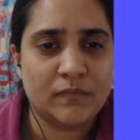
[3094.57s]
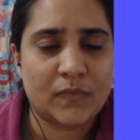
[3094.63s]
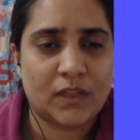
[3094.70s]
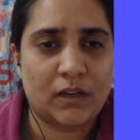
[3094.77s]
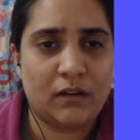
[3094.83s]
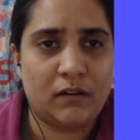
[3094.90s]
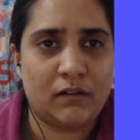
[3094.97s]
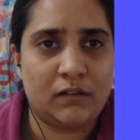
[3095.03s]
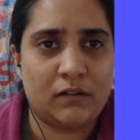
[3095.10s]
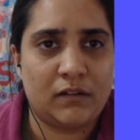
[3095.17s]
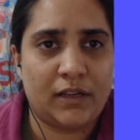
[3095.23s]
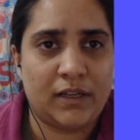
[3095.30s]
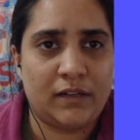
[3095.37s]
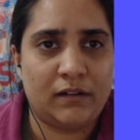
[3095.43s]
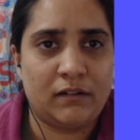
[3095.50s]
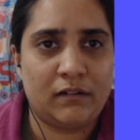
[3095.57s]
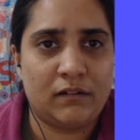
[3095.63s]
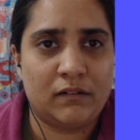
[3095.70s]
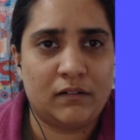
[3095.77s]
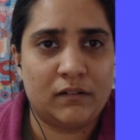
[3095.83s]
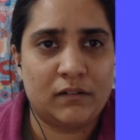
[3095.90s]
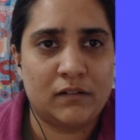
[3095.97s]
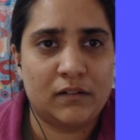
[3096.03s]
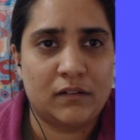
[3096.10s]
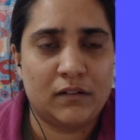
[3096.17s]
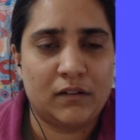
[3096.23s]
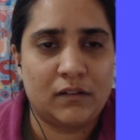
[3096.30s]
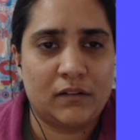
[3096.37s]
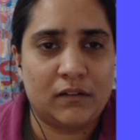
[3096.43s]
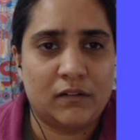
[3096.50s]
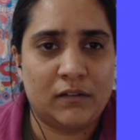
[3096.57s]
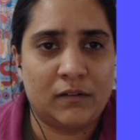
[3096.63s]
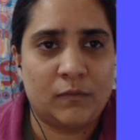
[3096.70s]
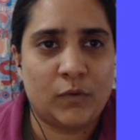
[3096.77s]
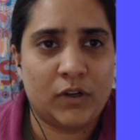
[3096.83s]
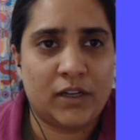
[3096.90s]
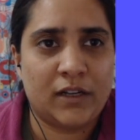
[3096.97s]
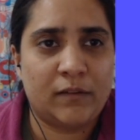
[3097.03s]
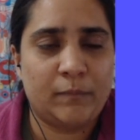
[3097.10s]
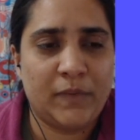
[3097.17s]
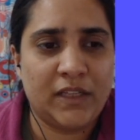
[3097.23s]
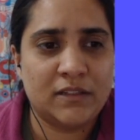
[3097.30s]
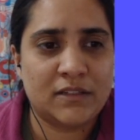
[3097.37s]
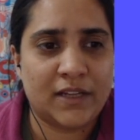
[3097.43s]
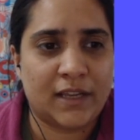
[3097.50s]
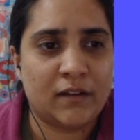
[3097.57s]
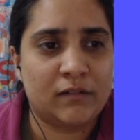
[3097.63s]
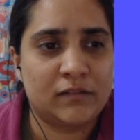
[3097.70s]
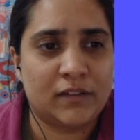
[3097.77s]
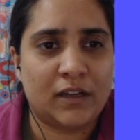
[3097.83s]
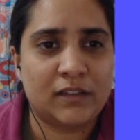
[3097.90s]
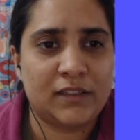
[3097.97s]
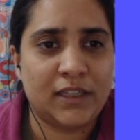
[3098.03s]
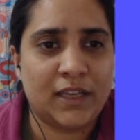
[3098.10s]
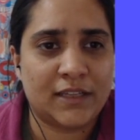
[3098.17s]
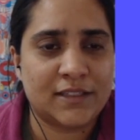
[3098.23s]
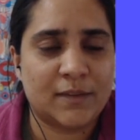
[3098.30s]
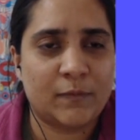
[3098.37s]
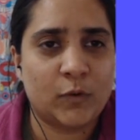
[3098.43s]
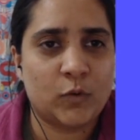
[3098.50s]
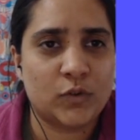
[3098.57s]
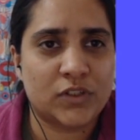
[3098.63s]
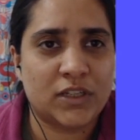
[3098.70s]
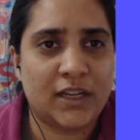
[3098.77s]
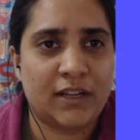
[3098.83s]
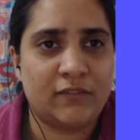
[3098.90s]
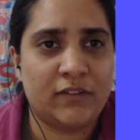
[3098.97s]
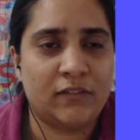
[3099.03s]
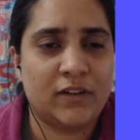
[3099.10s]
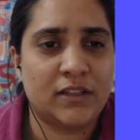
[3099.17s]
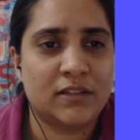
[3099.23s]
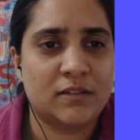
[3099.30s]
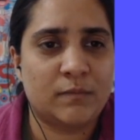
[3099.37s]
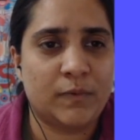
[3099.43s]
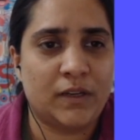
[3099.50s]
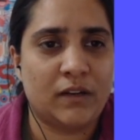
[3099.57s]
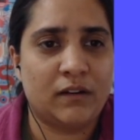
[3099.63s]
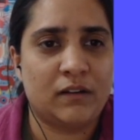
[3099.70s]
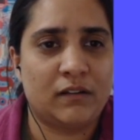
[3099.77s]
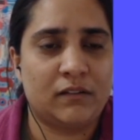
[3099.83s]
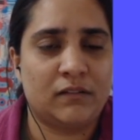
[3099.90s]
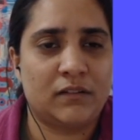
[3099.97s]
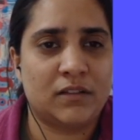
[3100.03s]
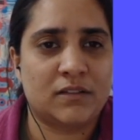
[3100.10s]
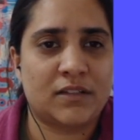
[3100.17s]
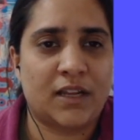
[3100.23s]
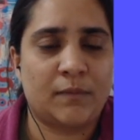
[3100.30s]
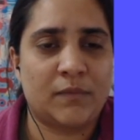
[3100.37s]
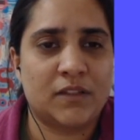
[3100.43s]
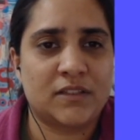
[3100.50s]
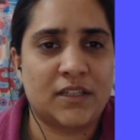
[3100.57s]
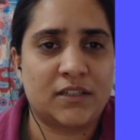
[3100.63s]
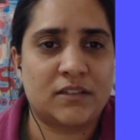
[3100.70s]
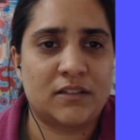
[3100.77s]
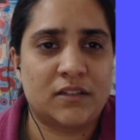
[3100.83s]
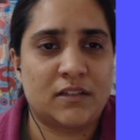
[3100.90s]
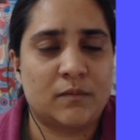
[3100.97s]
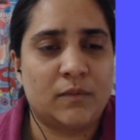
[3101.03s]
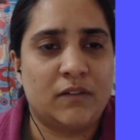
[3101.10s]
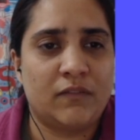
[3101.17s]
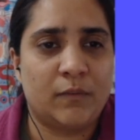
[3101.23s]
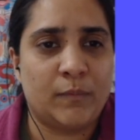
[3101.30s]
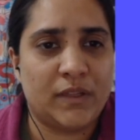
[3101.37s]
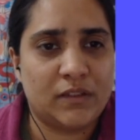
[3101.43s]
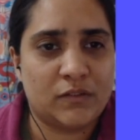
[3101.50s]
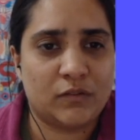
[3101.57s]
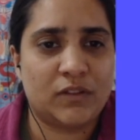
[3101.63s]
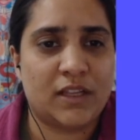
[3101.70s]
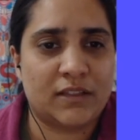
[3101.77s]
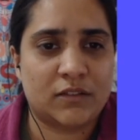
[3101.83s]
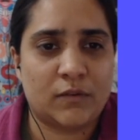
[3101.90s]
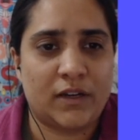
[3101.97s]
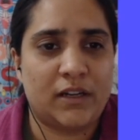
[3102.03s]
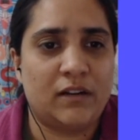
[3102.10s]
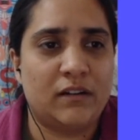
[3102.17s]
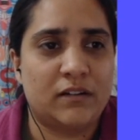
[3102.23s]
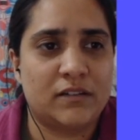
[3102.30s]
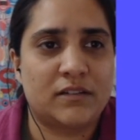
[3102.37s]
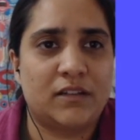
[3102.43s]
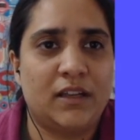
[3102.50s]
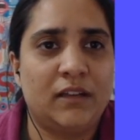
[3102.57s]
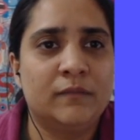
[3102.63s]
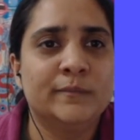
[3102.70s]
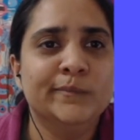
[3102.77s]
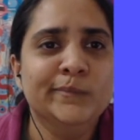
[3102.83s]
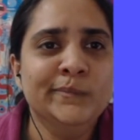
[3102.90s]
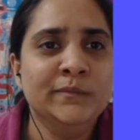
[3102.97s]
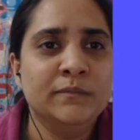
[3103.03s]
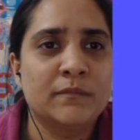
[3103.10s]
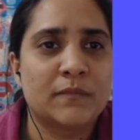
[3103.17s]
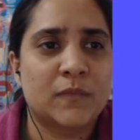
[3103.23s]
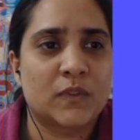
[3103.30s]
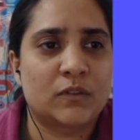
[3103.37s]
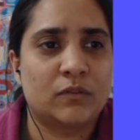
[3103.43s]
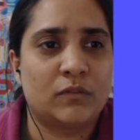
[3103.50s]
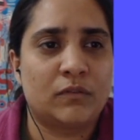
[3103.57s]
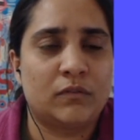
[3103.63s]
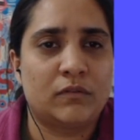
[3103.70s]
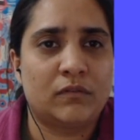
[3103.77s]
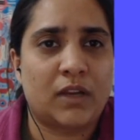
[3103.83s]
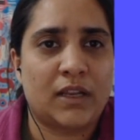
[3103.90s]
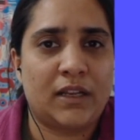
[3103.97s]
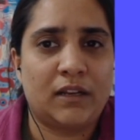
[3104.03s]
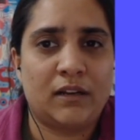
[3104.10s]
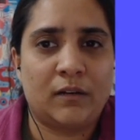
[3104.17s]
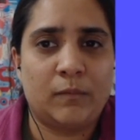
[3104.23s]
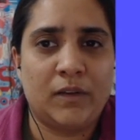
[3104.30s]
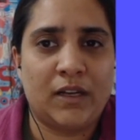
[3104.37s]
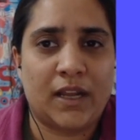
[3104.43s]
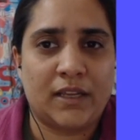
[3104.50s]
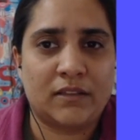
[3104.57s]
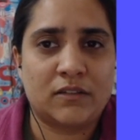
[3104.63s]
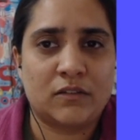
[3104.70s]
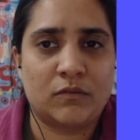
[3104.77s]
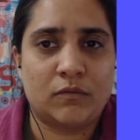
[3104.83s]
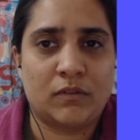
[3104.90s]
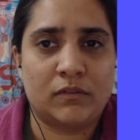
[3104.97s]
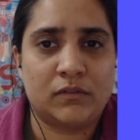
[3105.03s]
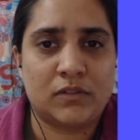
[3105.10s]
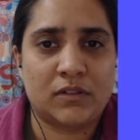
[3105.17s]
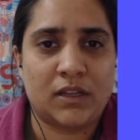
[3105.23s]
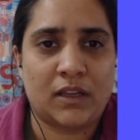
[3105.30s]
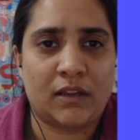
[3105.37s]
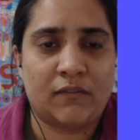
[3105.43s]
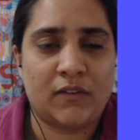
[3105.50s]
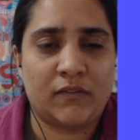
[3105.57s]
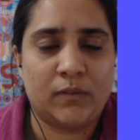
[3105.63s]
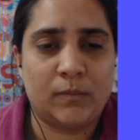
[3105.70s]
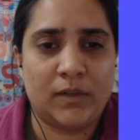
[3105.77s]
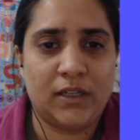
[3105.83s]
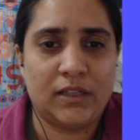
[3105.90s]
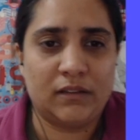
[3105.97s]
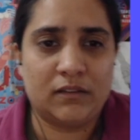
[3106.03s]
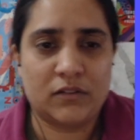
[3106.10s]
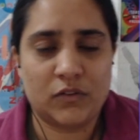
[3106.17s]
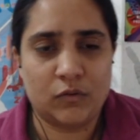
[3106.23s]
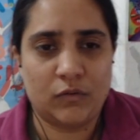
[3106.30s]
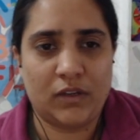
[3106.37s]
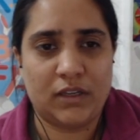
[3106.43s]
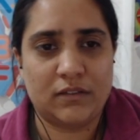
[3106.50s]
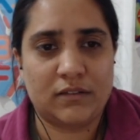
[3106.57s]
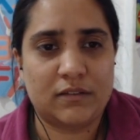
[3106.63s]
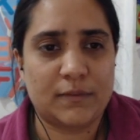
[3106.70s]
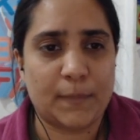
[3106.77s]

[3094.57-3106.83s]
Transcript: and what it means. Like, I think except for Kushal, everyone's been this time the sessions has been women, so that's quite interesting. So it'll be nice to have everybody in the showcase.